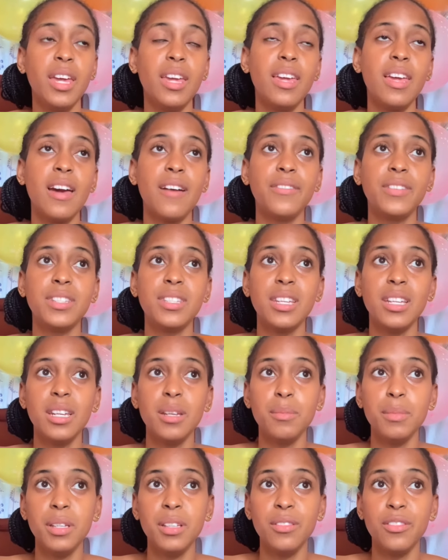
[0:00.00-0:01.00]
you have to send
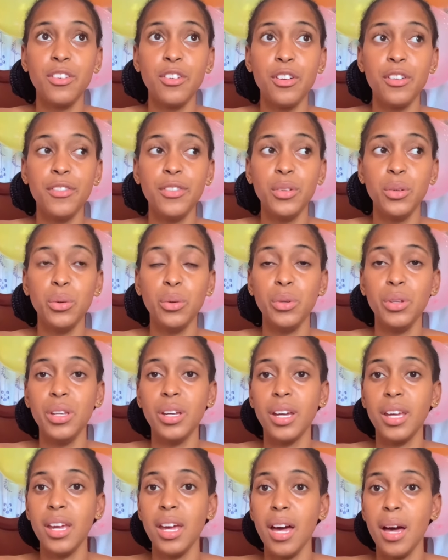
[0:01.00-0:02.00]
them in to review your
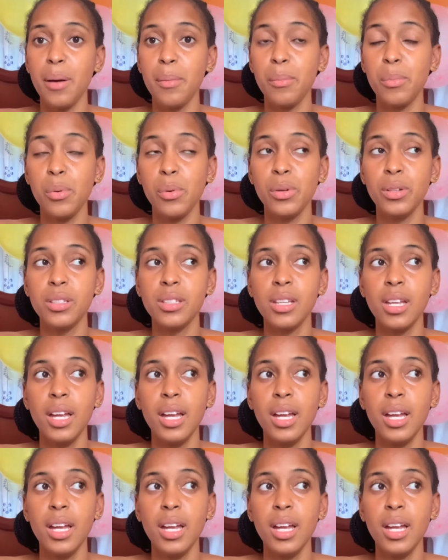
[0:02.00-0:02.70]
campus